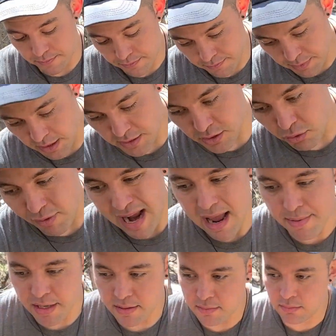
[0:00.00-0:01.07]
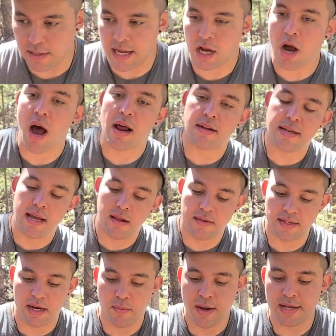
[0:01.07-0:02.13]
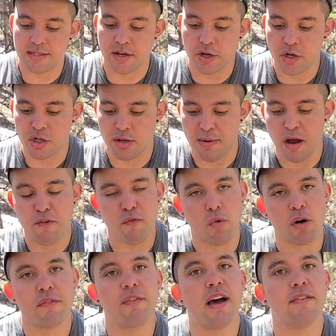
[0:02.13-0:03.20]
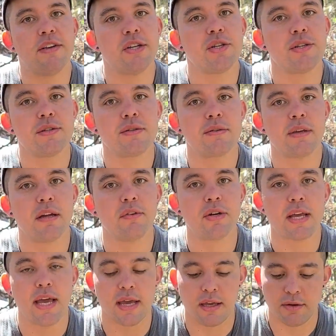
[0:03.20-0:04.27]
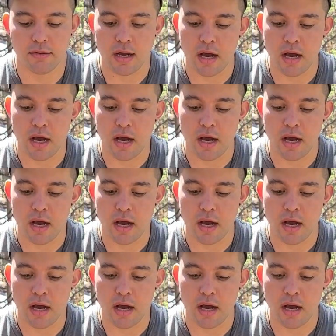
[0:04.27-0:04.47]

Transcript: But so rabbit, like cottontails anyways, they're usually about 4 to 5 inches, give or take.